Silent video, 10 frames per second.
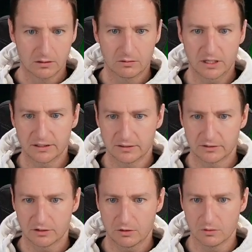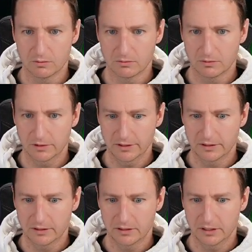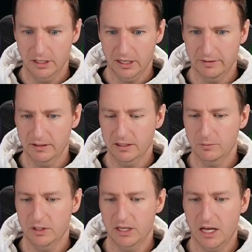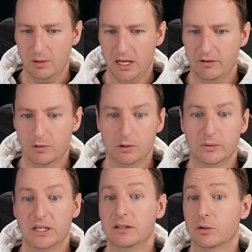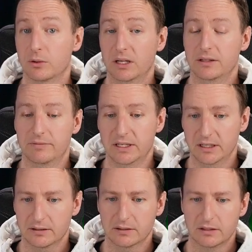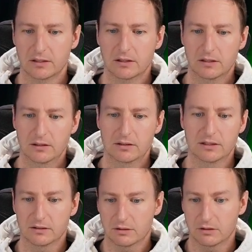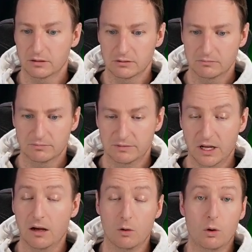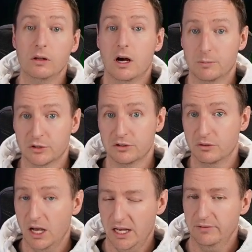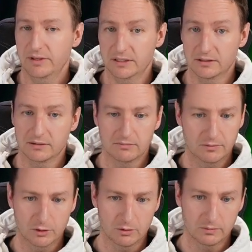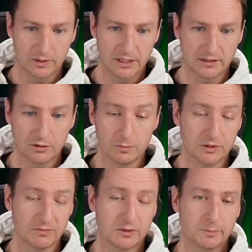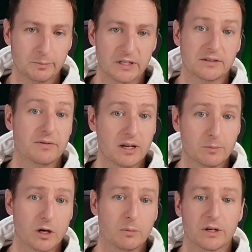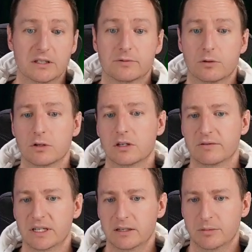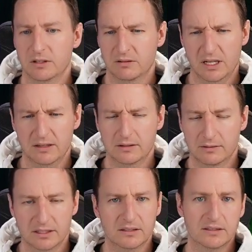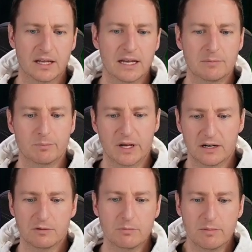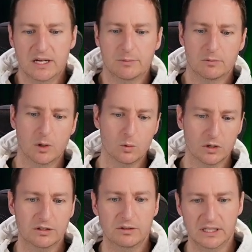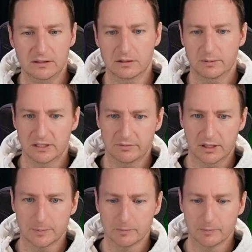Right, so I think we now have all we need to create the VNet. These are not all options you have in terms of specifying properties for your VNet, but this is a bare minimum of what you need to specify.